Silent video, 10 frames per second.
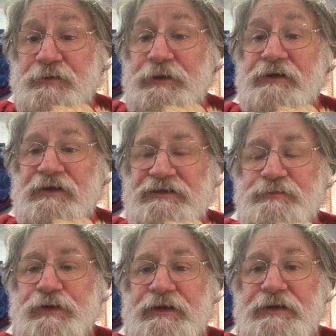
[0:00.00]
we are going to
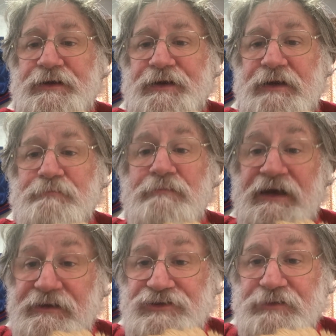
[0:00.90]
be in a
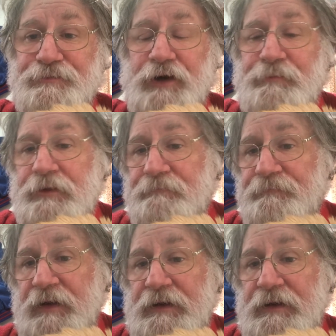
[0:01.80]
major problem.